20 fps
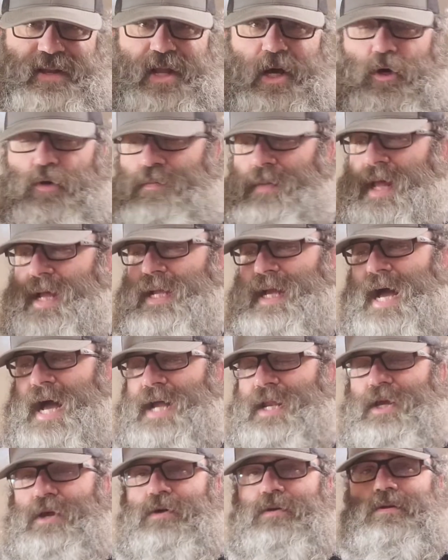dome like I
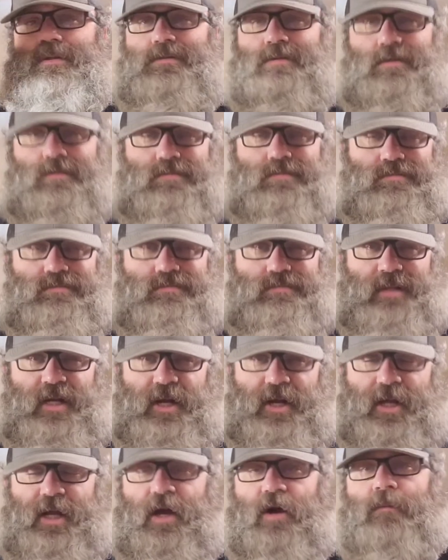do,
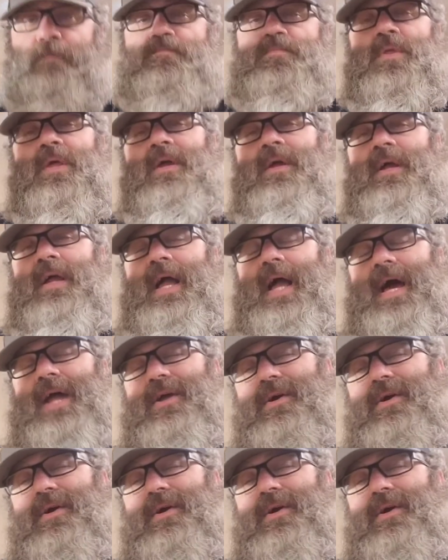here you go. And